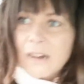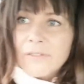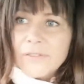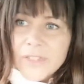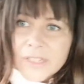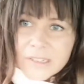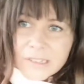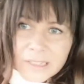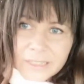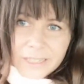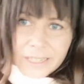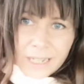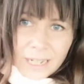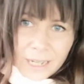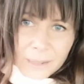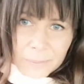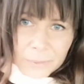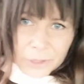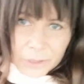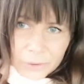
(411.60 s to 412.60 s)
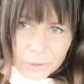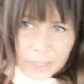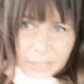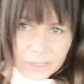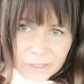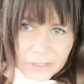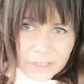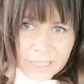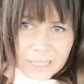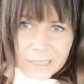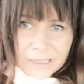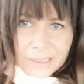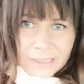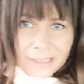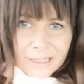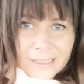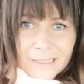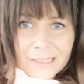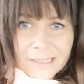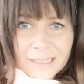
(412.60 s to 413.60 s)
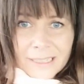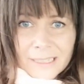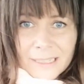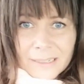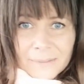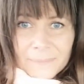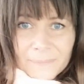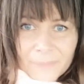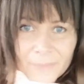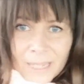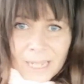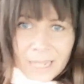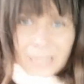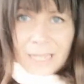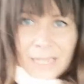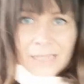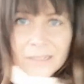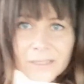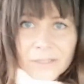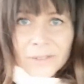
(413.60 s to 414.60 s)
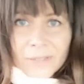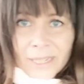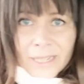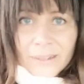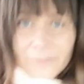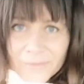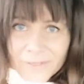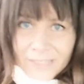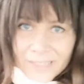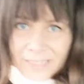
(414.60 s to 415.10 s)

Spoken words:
going to get tested. So yeah, see you up there.